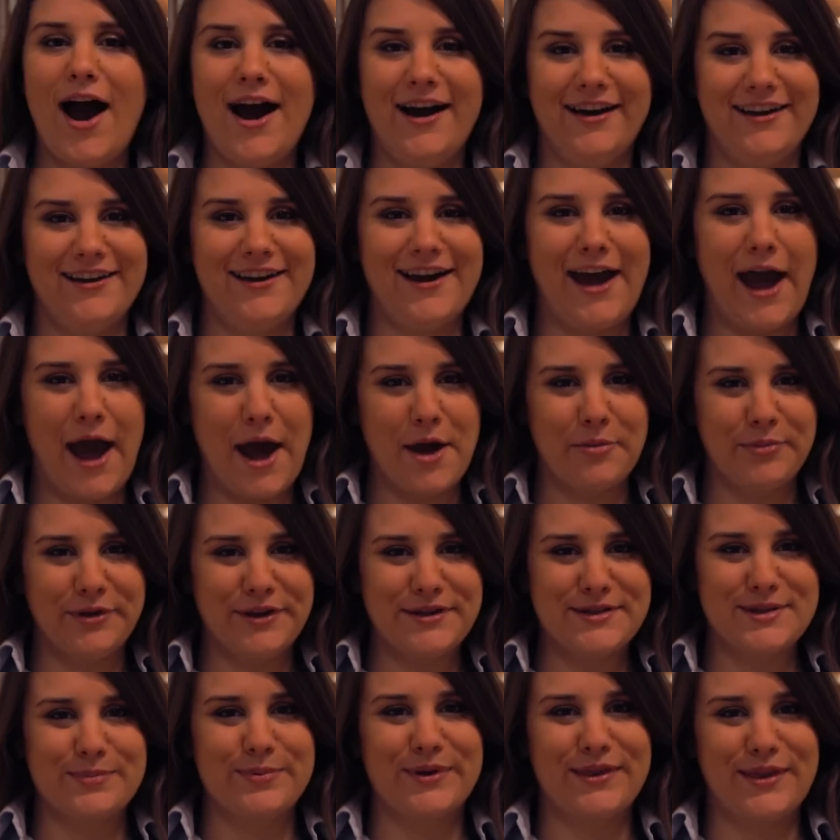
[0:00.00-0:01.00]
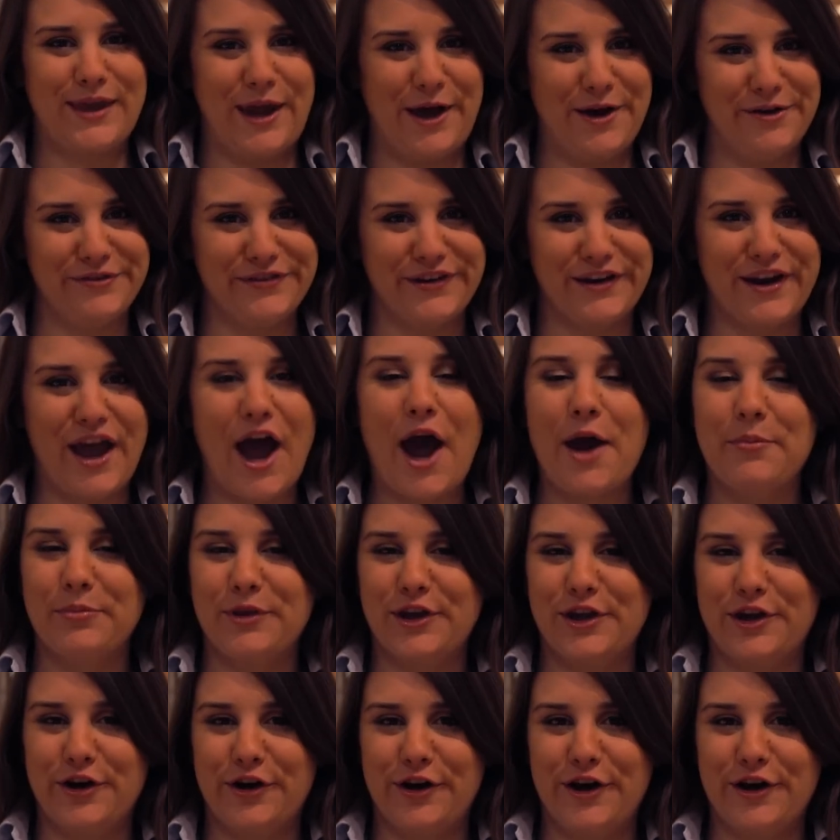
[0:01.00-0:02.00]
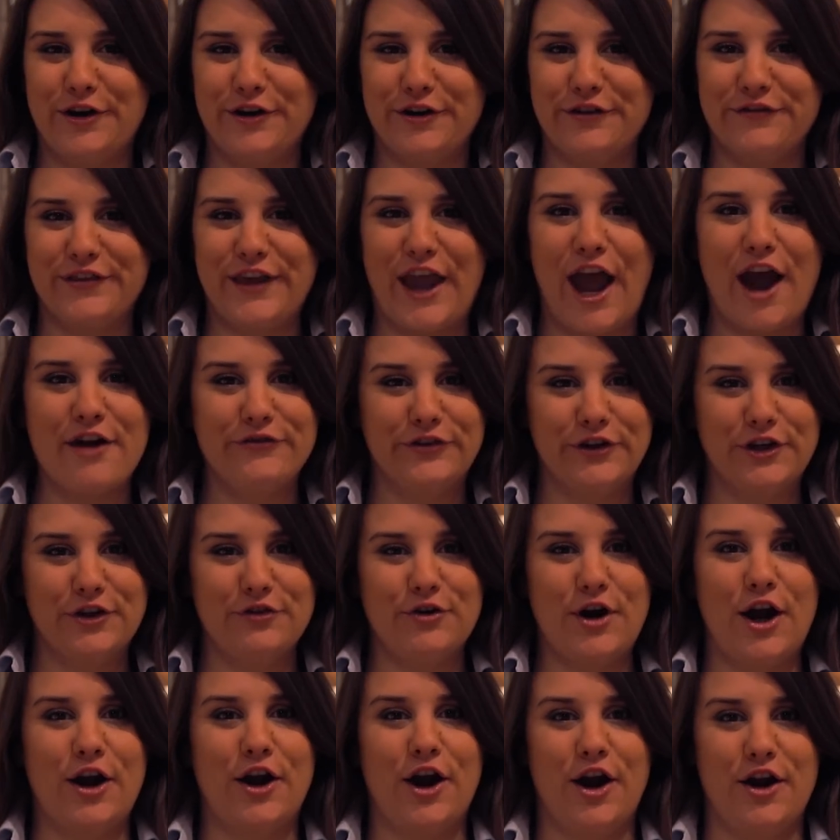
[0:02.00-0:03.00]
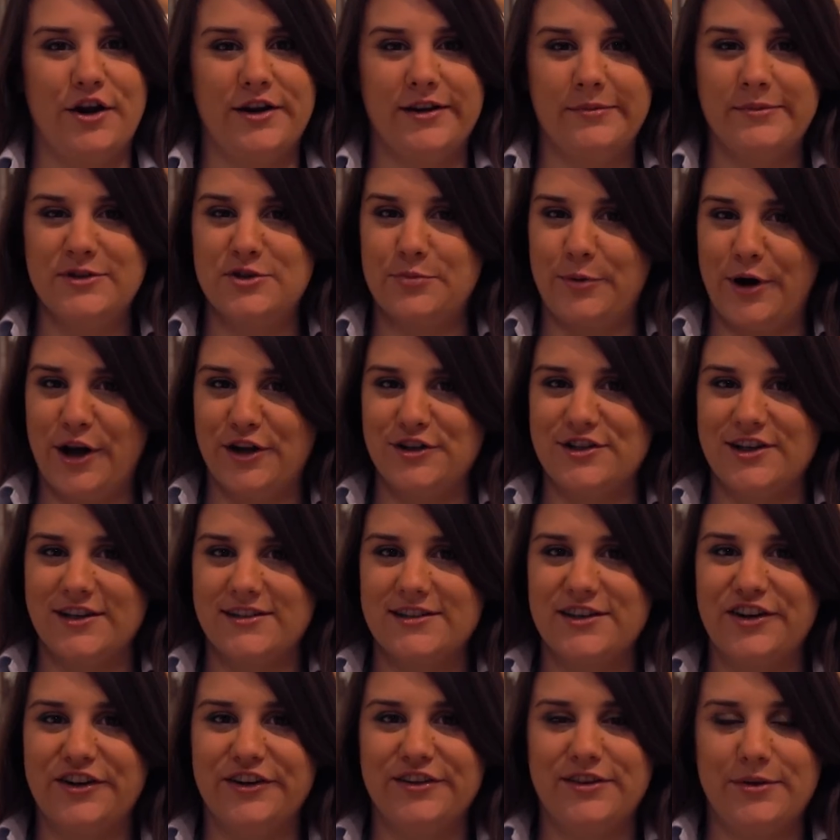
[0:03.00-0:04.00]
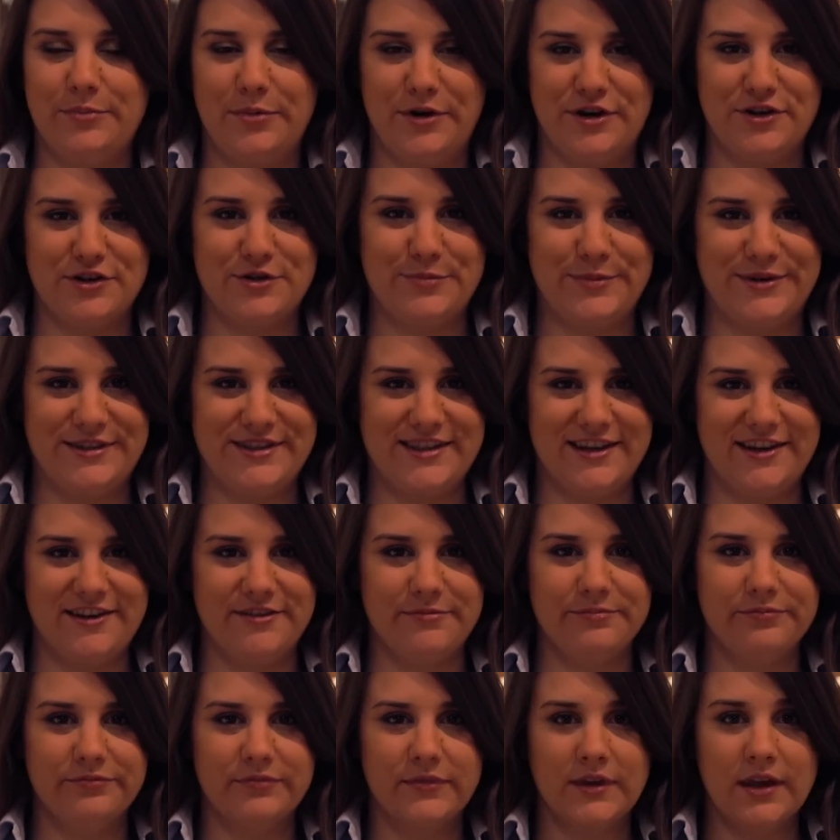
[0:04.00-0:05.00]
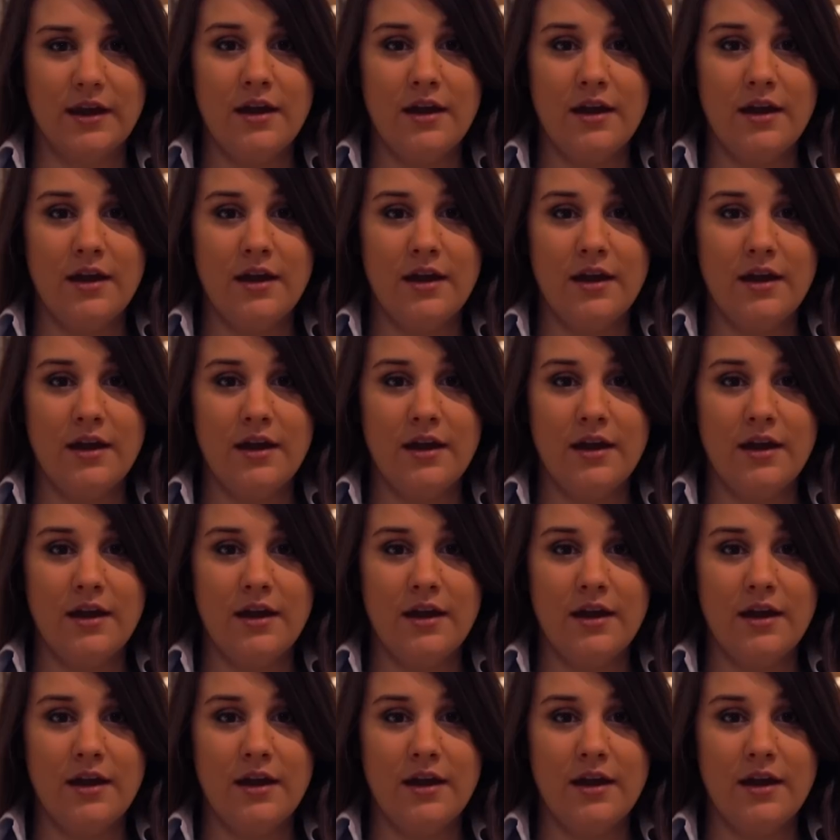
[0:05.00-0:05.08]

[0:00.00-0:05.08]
Hi, I'm Elizabeth Galvin. I'm the curator of the African Rock Art Image Project here at the British Museum.